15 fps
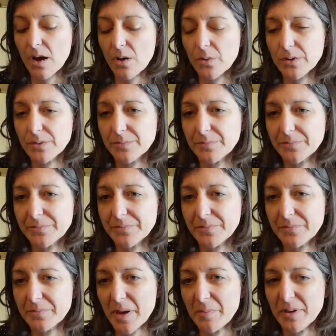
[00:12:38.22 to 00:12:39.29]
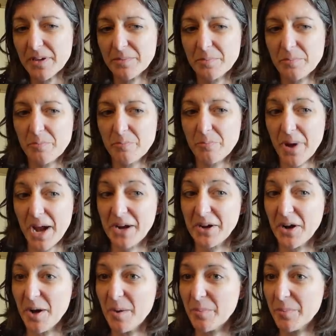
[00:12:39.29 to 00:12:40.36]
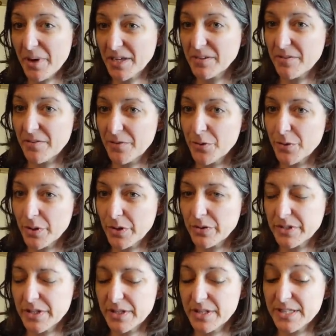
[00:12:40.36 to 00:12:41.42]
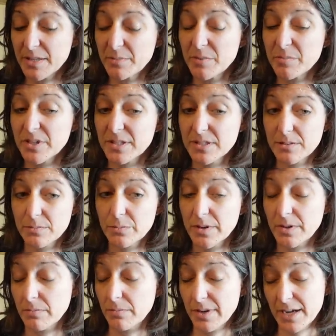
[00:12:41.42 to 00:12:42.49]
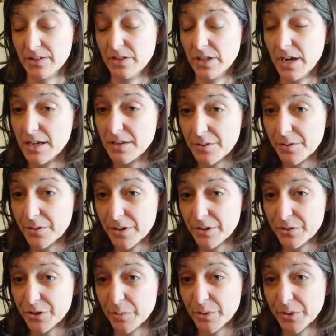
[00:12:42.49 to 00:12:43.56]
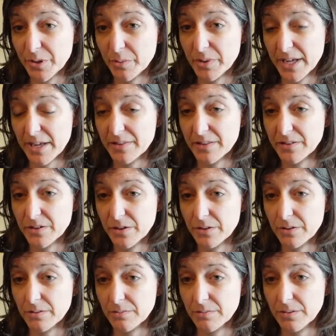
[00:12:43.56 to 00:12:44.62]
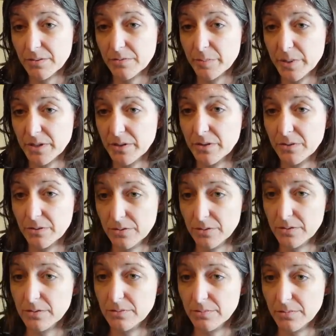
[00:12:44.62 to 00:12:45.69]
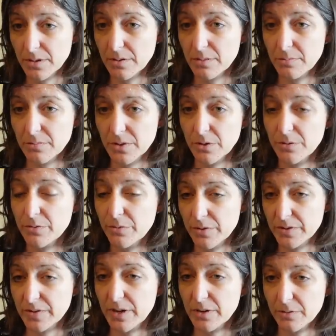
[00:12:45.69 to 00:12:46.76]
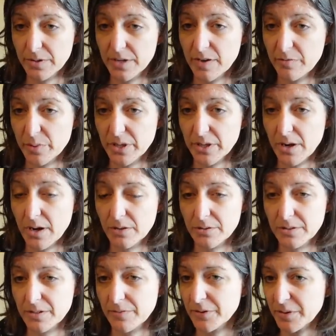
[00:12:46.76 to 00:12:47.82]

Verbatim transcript: Well, maybe back up kind of a few years in this. I mean, because we actually got a 30-year shipbuilding plan this year. There have been years, you know, through the cycle that I've been in Congress,